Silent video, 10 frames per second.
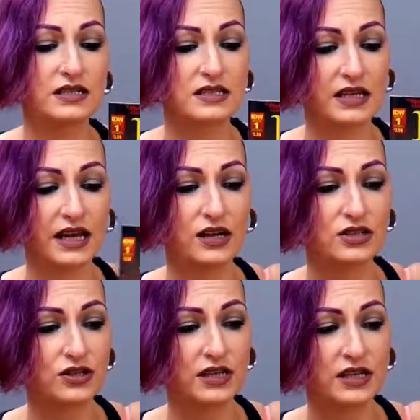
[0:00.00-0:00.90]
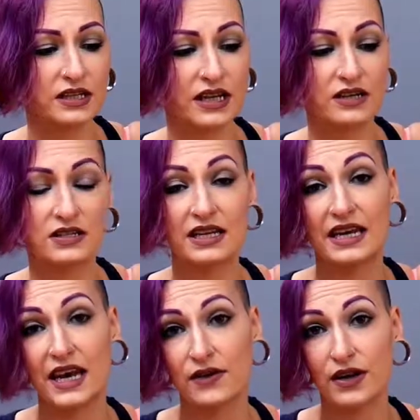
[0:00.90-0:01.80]
is a character in it that is a
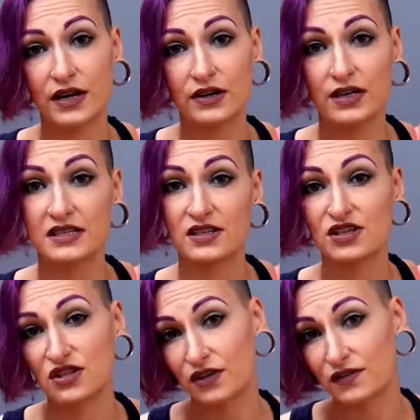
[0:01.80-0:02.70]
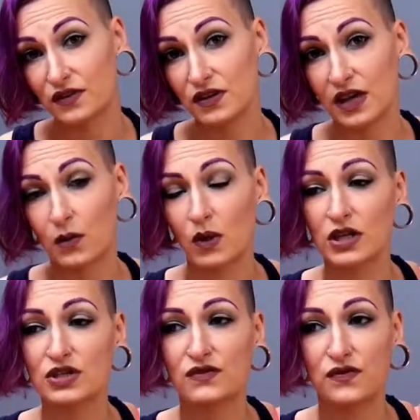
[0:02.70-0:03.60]
narrator. He's a surfer that
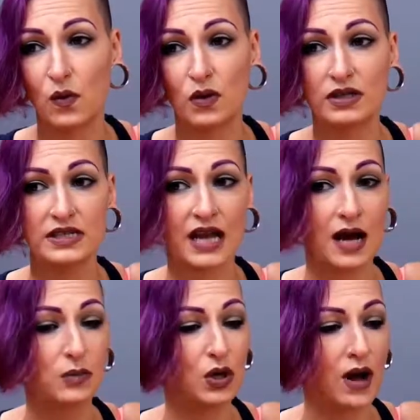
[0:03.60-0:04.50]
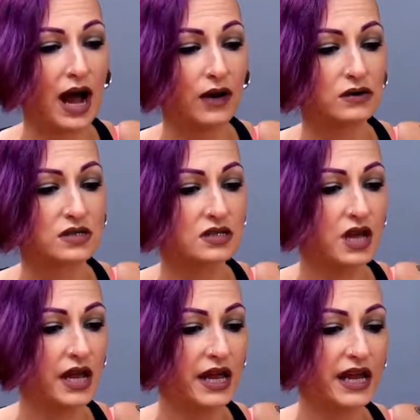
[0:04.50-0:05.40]
works for Diablo House,
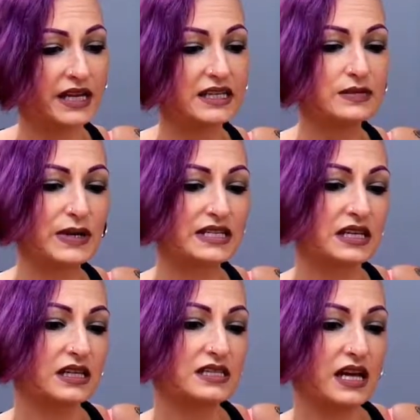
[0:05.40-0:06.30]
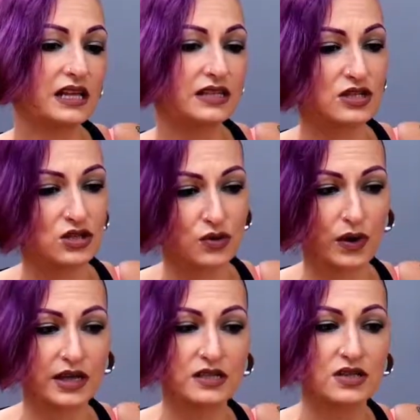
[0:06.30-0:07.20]
and he's basically telling the
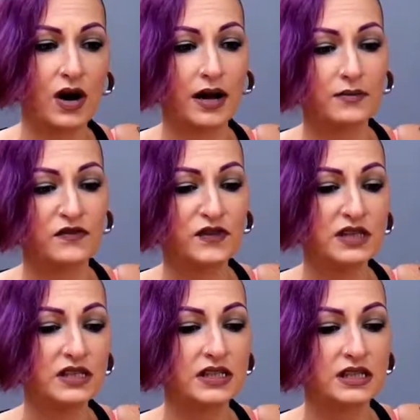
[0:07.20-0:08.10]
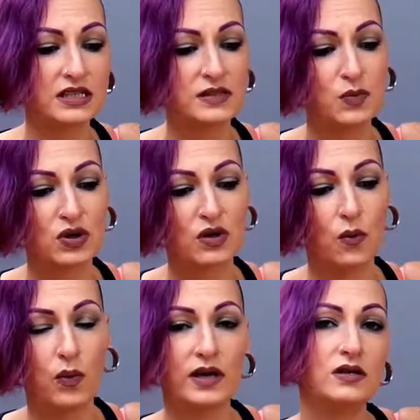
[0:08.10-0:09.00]
story. So I'm feeling that this book
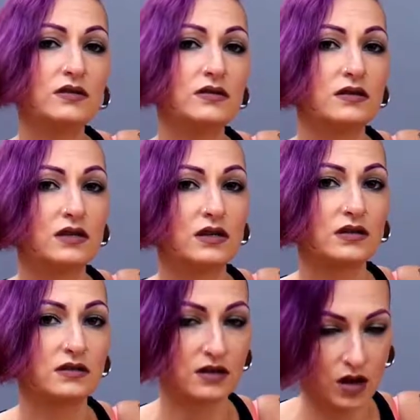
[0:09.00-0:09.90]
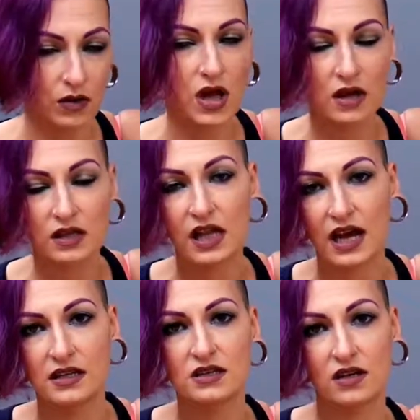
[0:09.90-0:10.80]
will go along the
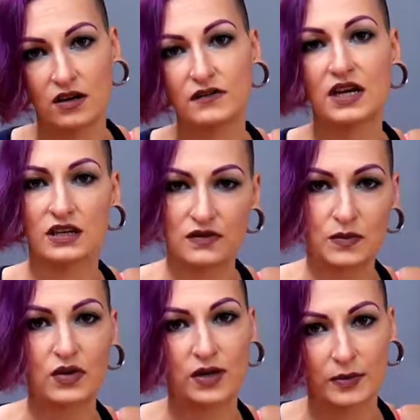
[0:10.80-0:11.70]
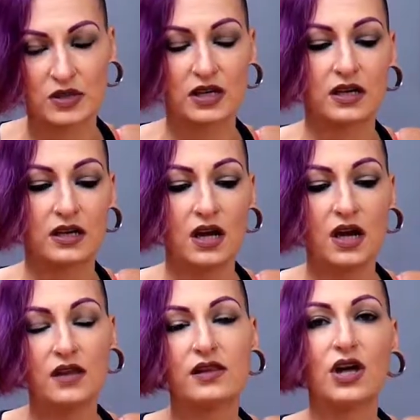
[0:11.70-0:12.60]
lines of Tales from the Crypt and
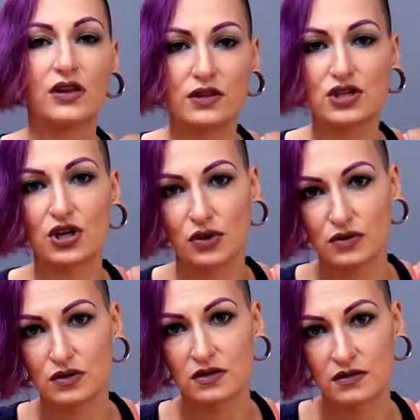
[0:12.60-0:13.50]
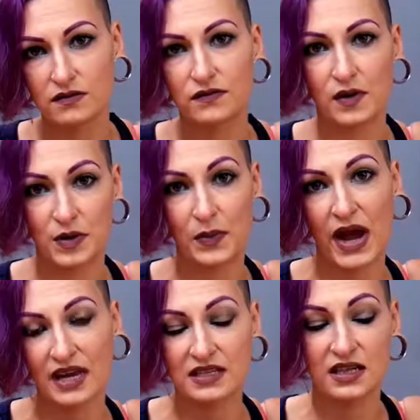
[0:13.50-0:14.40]
the other shows from the
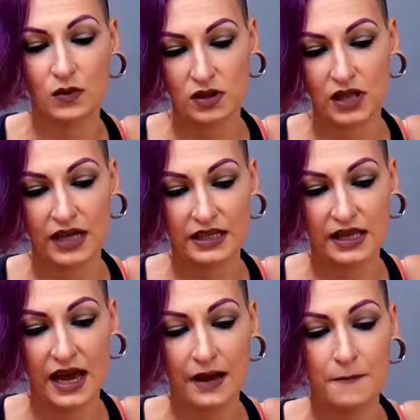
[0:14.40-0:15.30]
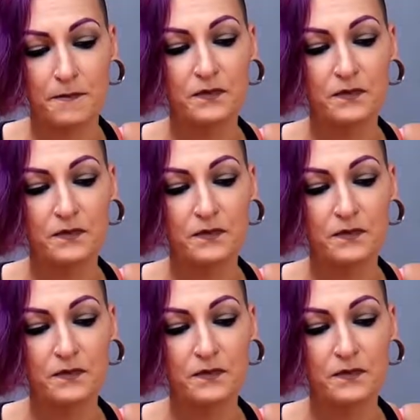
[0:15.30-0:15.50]
past that were like that,